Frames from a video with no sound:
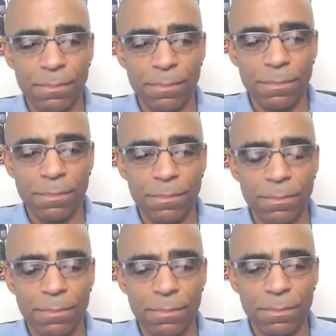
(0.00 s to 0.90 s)

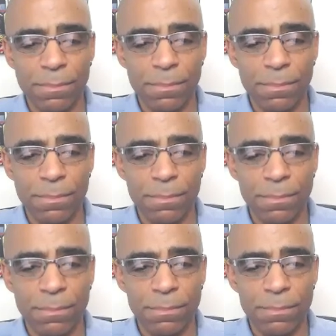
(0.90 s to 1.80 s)

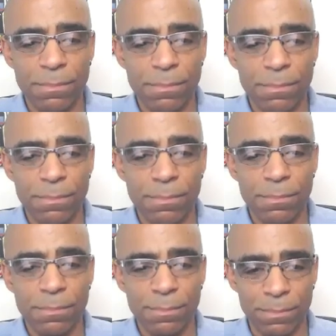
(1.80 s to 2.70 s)

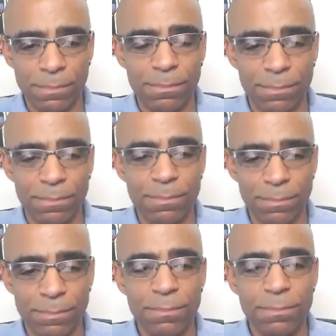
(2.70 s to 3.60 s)

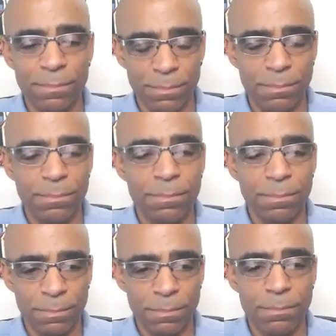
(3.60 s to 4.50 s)

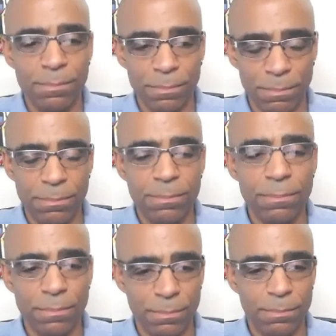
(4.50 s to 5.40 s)

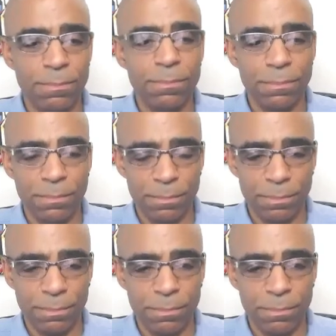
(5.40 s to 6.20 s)
The person shown says nothing.